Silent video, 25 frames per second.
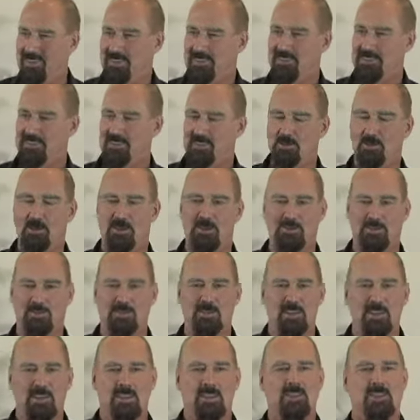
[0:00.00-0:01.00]
It's the,
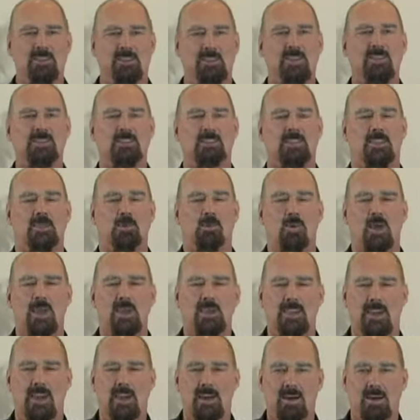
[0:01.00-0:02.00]
uh, things are the
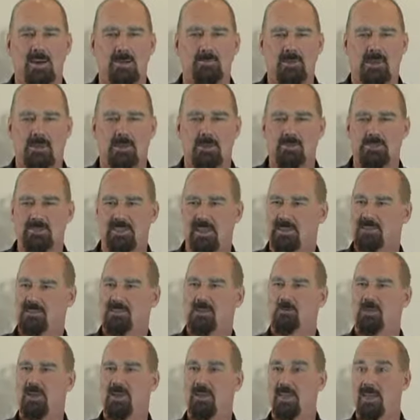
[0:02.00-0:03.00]
way they are because that's
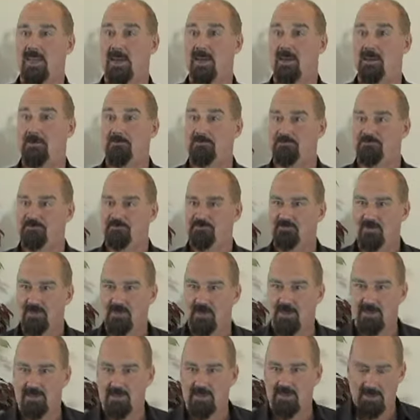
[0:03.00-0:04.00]
the way they are,
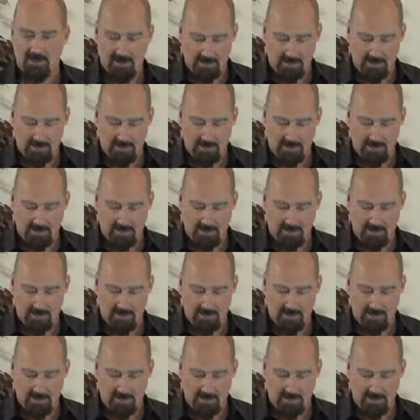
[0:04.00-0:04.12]
right?